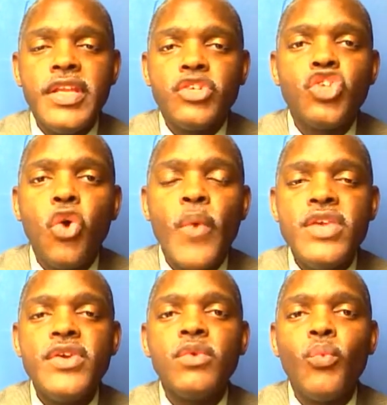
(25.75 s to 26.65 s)
there's no way
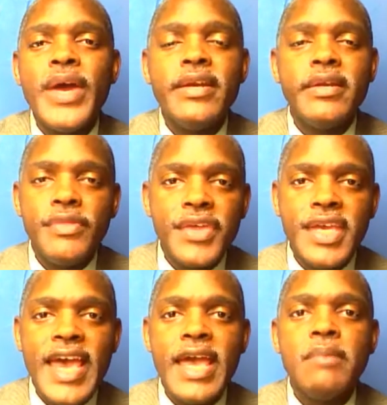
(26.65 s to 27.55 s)
you can win the
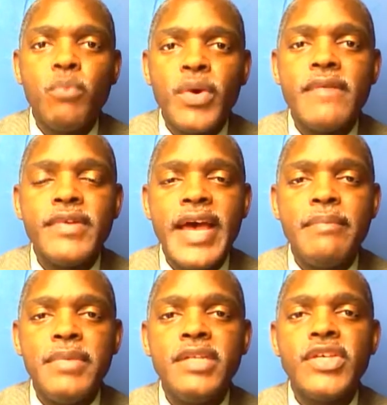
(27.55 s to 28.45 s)
game, whatever
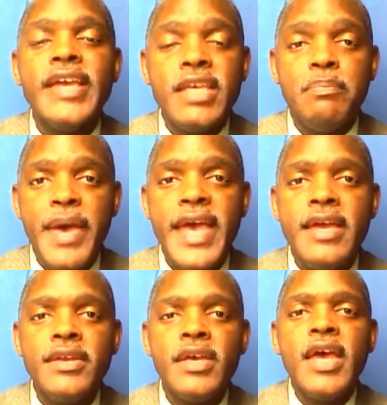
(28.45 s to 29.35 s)
that means, and get
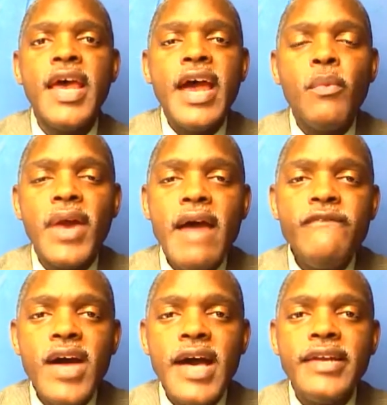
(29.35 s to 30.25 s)
paid. And what I
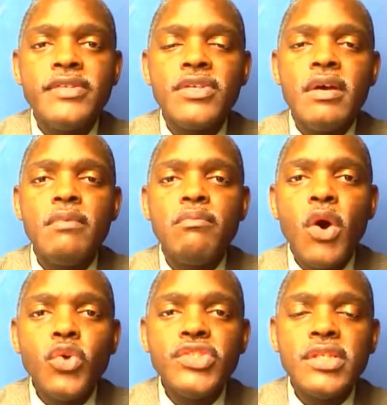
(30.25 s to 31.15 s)
find is
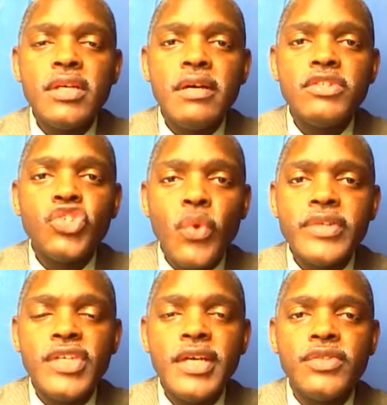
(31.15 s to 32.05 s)
most
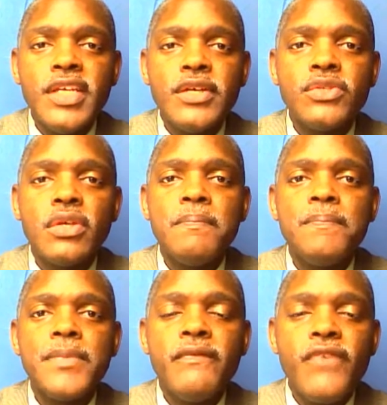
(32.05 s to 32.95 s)
short sale deals
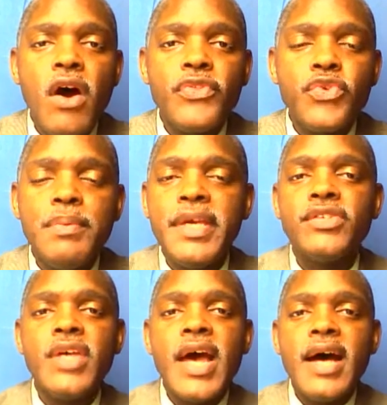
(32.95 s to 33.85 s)
fall through
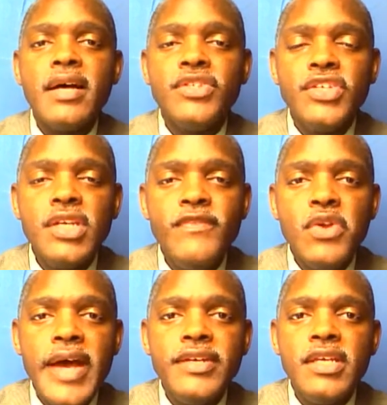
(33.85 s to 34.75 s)
because, just to give
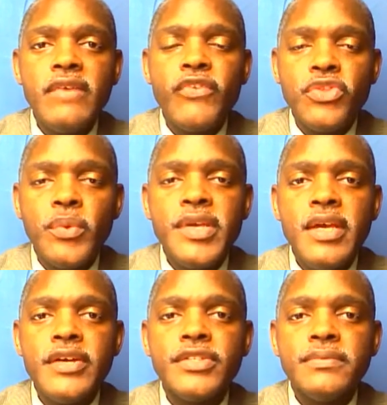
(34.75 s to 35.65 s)
you an idea, for 3
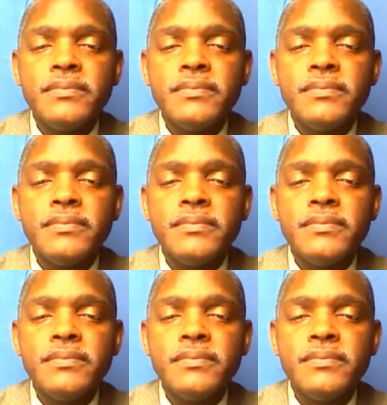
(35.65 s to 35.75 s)
years,